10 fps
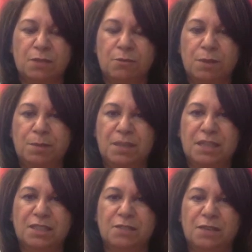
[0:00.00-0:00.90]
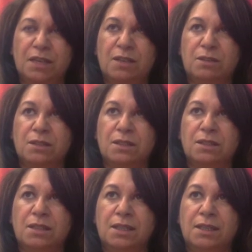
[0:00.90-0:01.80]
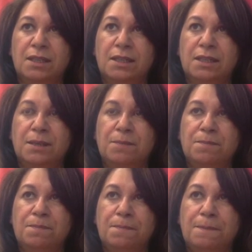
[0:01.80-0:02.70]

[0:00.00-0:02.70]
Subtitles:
reproductive health, and